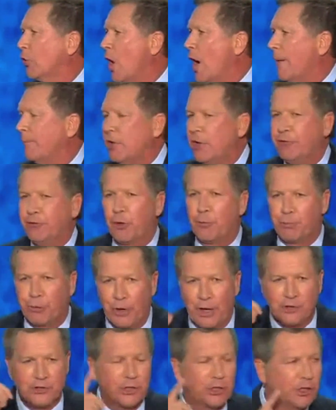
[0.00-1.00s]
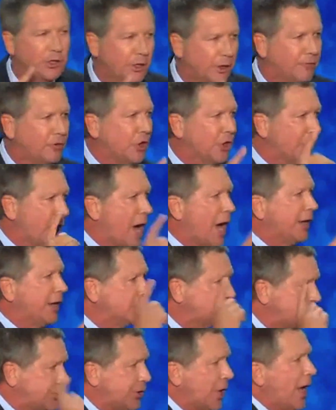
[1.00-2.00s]
Romney for President of the
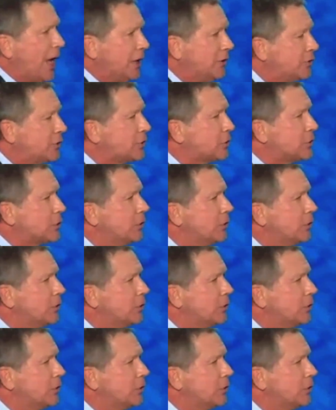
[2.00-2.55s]
United States.